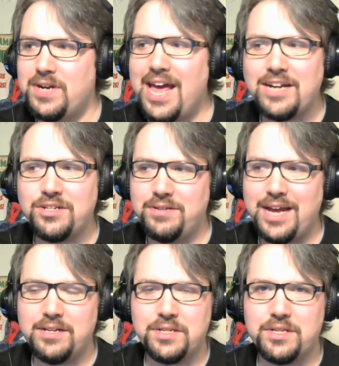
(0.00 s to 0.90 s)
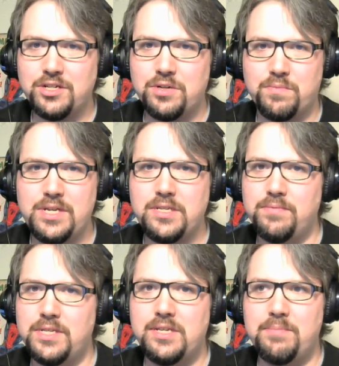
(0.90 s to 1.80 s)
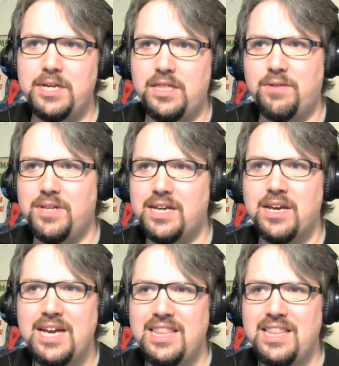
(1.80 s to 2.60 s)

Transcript: And I actually had a discussion recently with somebody, and they were like,